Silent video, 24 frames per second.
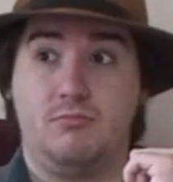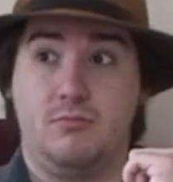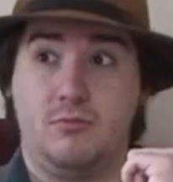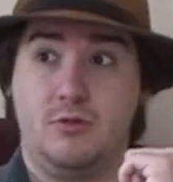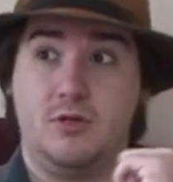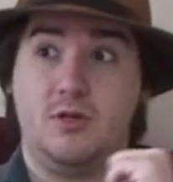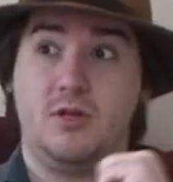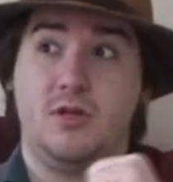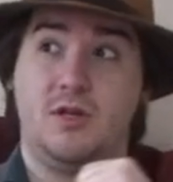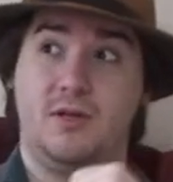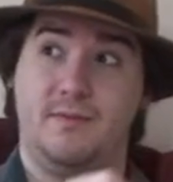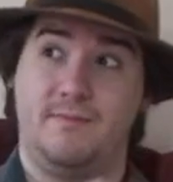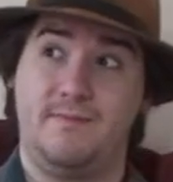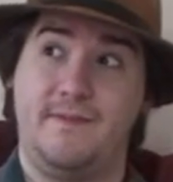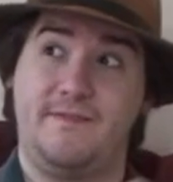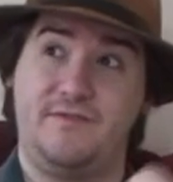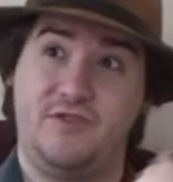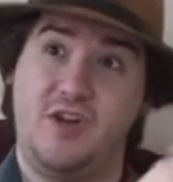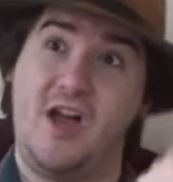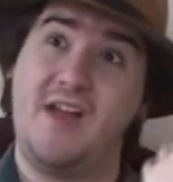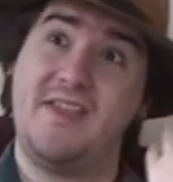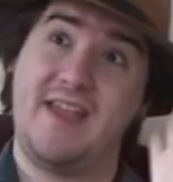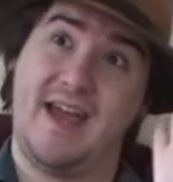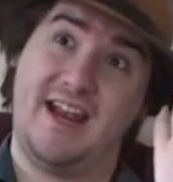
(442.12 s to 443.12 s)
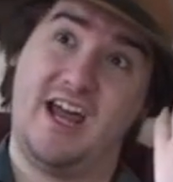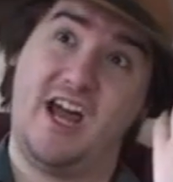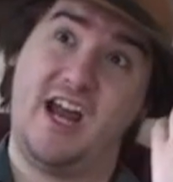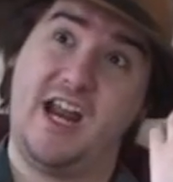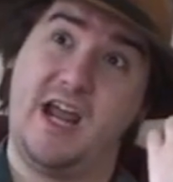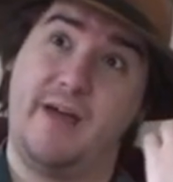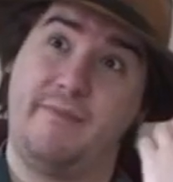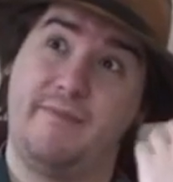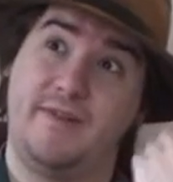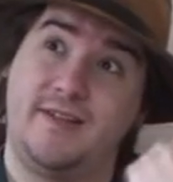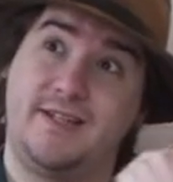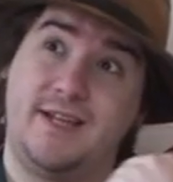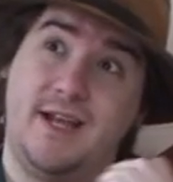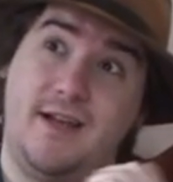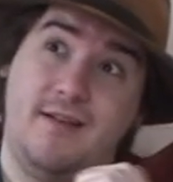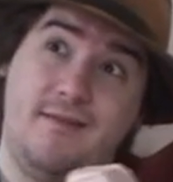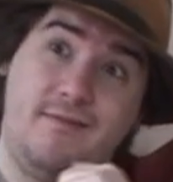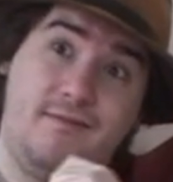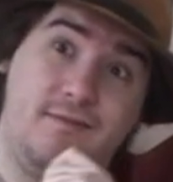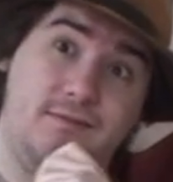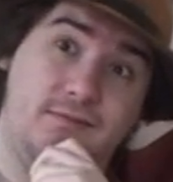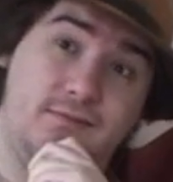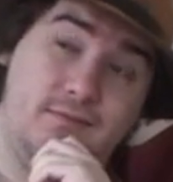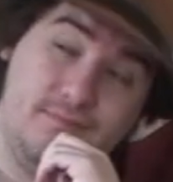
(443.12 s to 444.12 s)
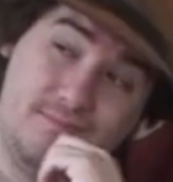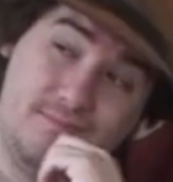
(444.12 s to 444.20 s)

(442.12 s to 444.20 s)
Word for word: Yeah, I've tried that line out myself.